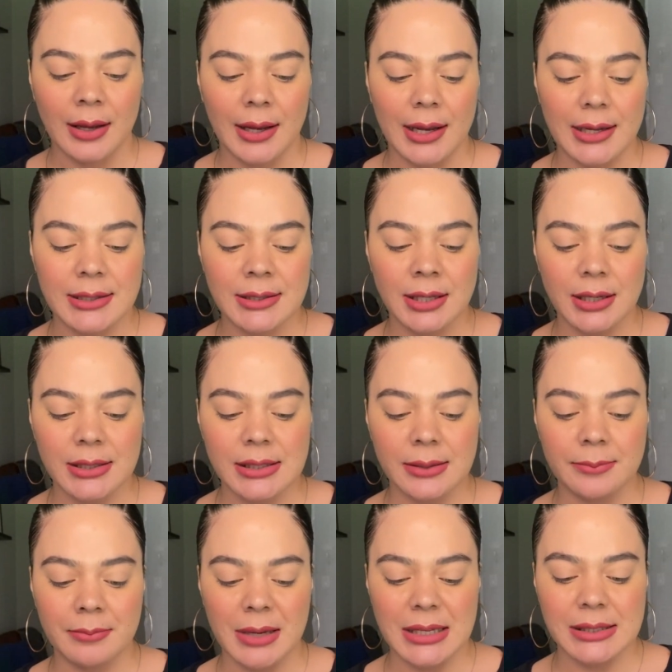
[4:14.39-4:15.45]
It took
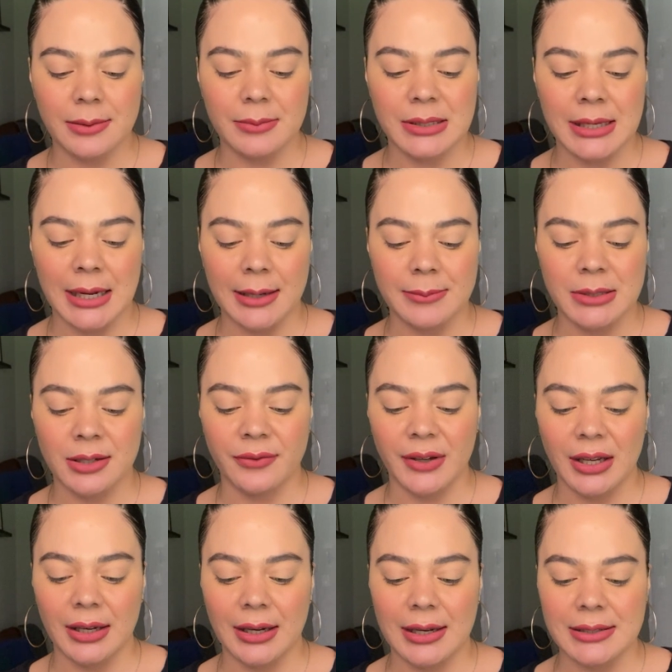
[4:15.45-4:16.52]
me some time to
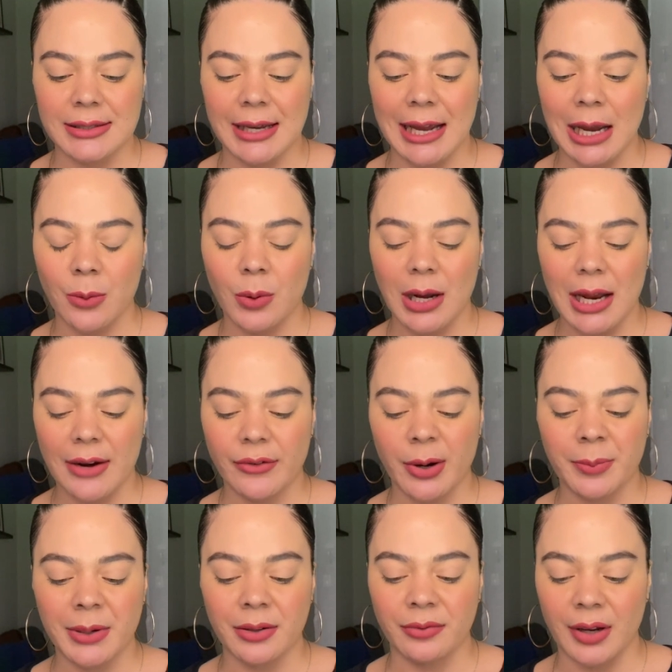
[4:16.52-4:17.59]
realize that I won't ever
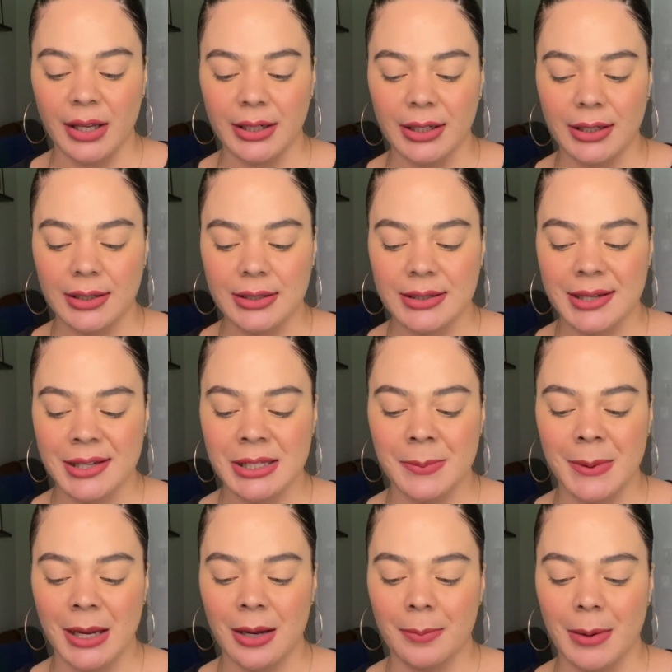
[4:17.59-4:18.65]
be ready to
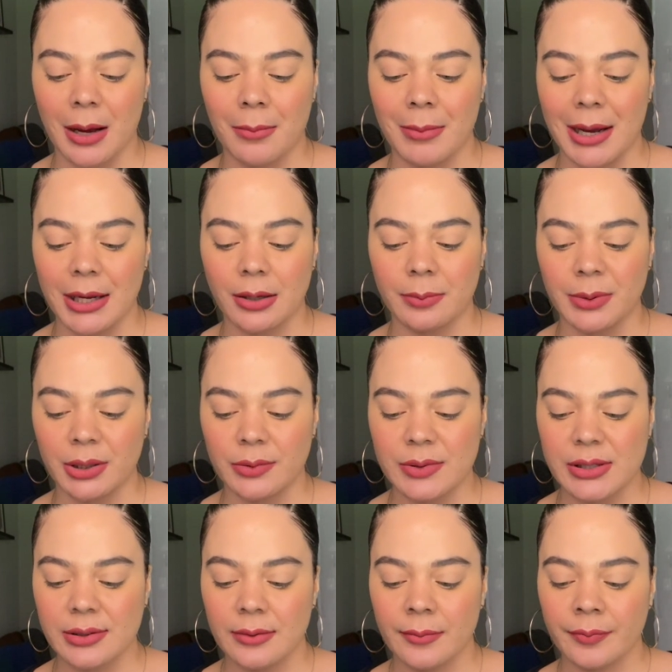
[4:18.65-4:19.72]
speak about my abuse.
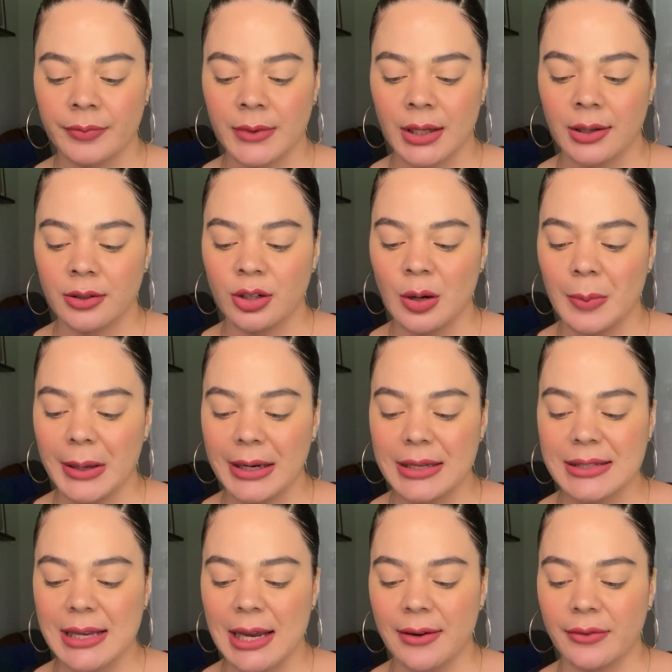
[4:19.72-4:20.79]
Nobody's
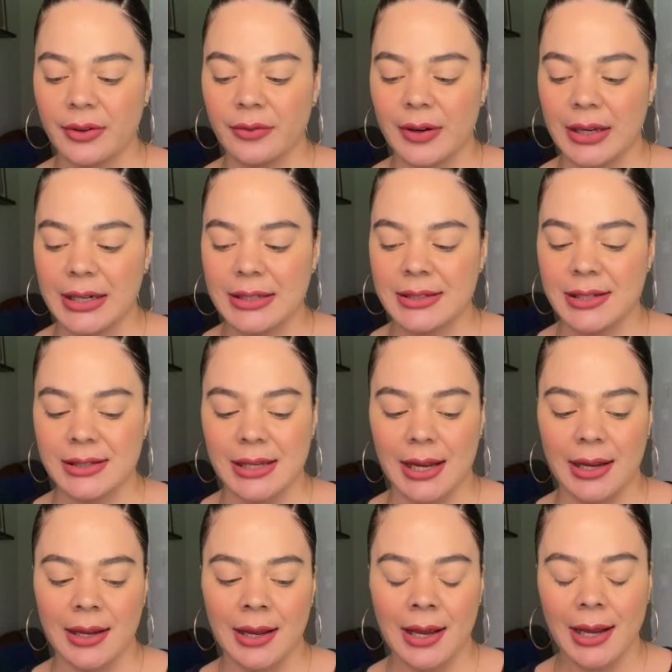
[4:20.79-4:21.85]
ever ready to
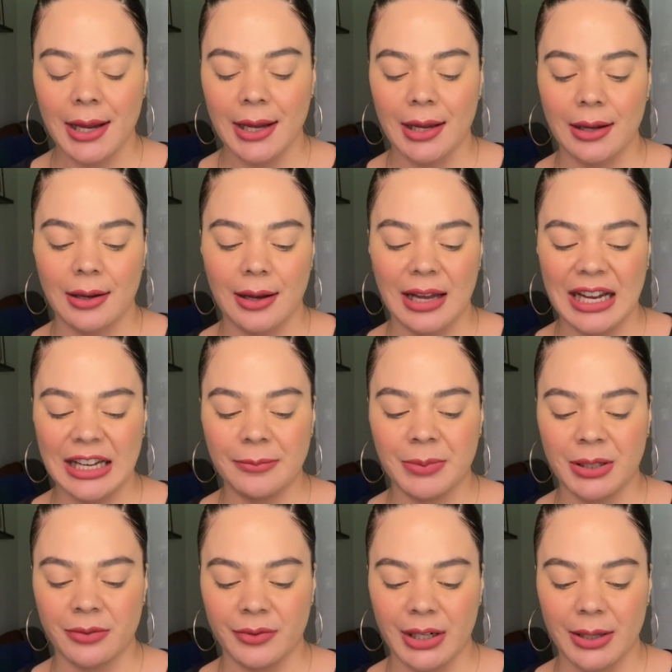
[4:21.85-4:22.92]
say, hey, I've
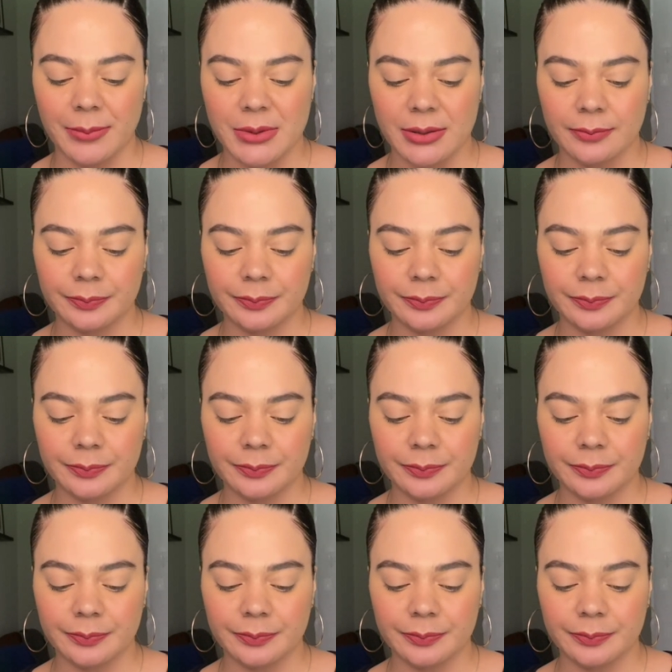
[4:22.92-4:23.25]
been raped.